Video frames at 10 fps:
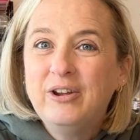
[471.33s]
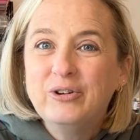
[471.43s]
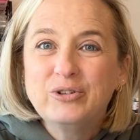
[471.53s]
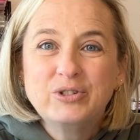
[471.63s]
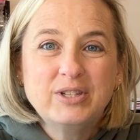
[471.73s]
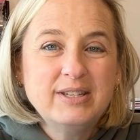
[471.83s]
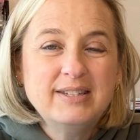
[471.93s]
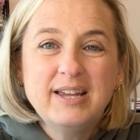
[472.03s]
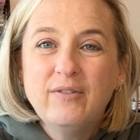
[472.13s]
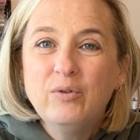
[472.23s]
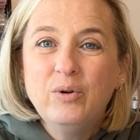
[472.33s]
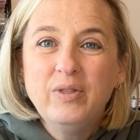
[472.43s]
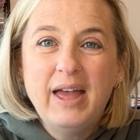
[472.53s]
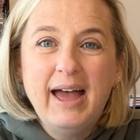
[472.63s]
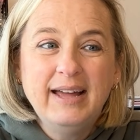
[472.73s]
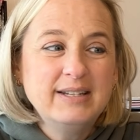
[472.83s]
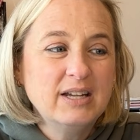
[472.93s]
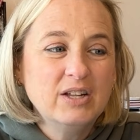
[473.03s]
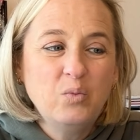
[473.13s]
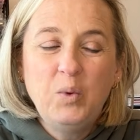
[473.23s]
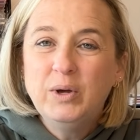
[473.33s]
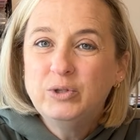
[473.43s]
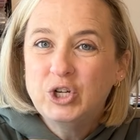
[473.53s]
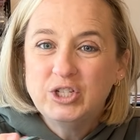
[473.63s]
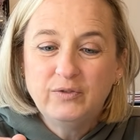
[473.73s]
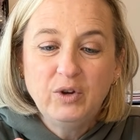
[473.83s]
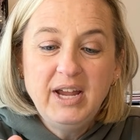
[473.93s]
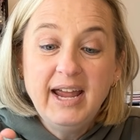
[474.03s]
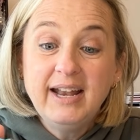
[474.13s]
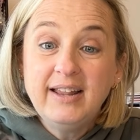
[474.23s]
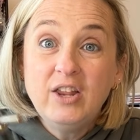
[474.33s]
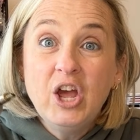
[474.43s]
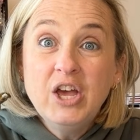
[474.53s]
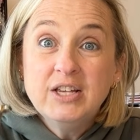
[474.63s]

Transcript: There's several that will just freehand, and